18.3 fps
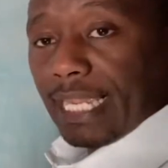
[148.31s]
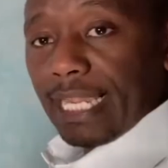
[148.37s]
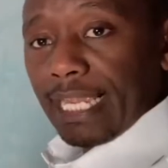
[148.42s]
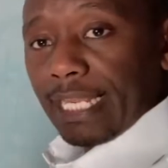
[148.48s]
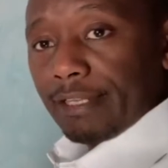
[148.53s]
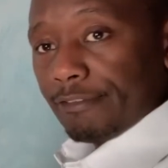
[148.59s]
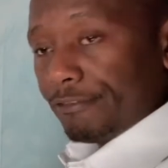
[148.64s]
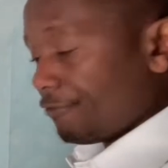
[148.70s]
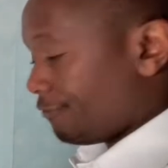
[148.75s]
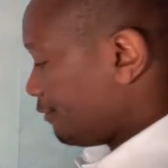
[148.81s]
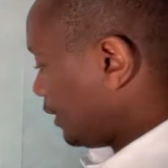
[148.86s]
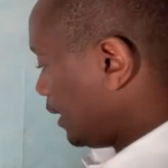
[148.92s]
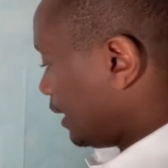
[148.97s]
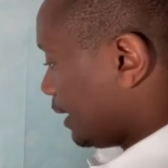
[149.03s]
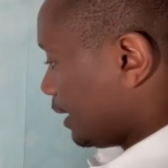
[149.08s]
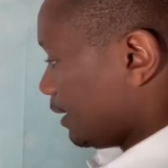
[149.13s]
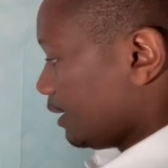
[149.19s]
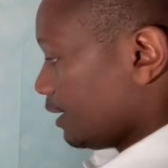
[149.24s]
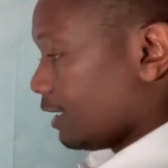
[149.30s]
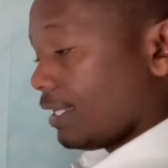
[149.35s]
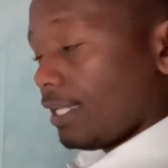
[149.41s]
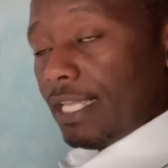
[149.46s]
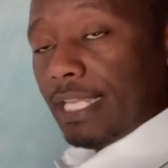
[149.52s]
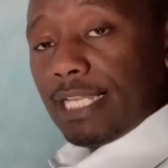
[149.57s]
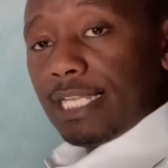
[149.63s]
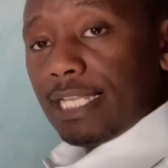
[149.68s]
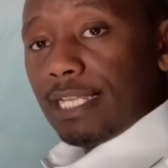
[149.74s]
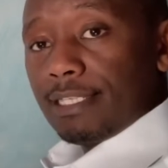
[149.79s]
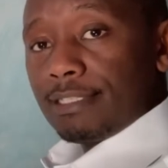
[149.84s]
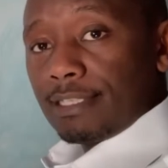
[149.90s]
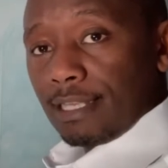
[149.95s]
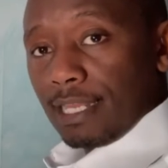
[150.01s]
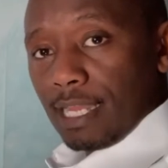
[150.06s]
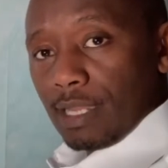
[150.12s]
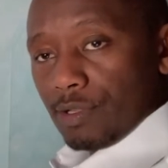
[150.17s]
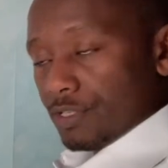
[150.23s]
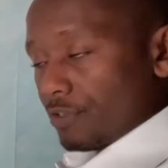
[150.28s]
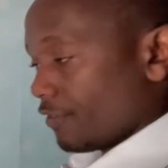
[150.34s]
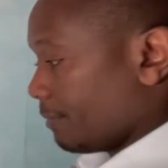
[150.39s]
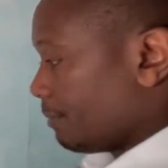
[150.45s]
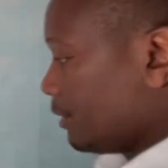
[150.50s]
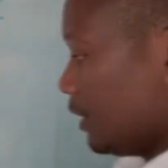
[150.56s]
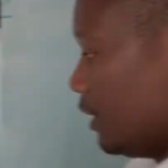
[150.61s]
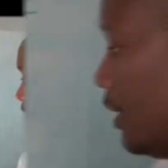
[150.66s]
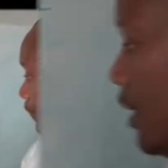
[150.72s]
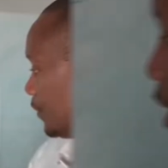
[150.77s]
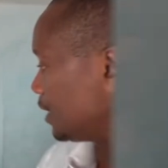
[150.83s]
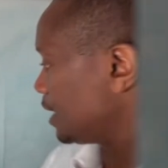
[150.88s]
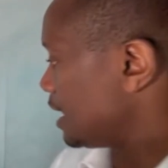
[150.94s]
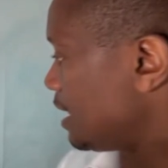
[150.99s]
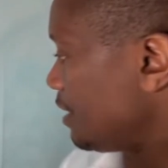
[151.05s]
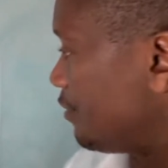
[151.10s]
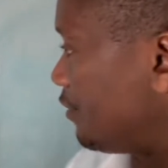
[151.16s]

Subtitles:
And feeling is the language of the body. So